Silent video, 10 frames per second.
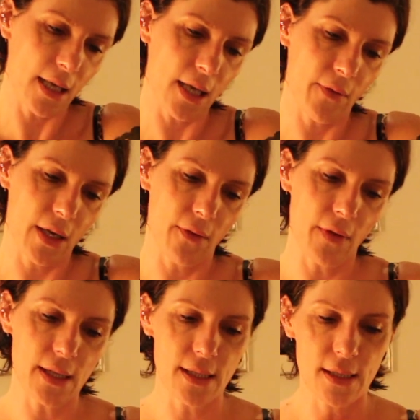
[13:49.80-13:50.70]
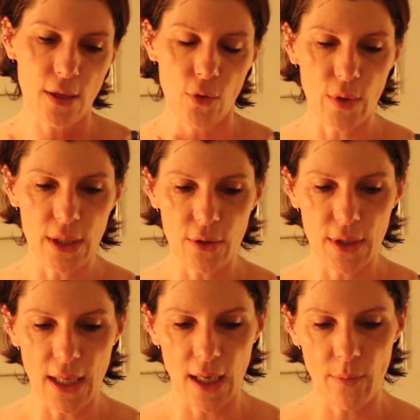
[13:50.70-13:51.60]
even if it's winter
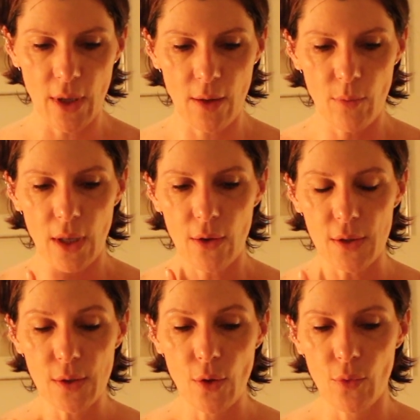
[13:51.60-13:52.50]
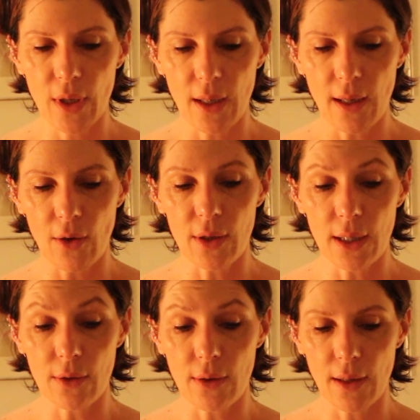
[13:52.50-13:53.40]
time, because we need our
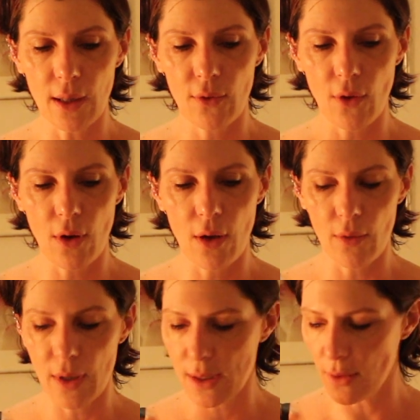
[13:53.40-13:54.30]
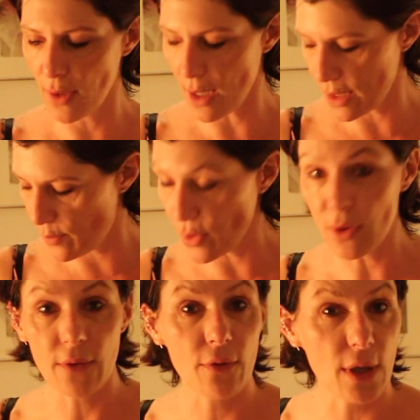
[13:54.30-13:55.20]
décolleté to always look as
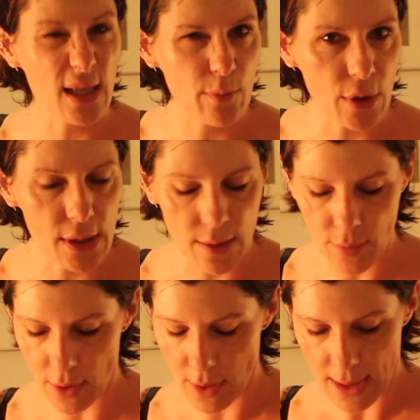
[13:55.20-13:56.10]
beautiful as possible.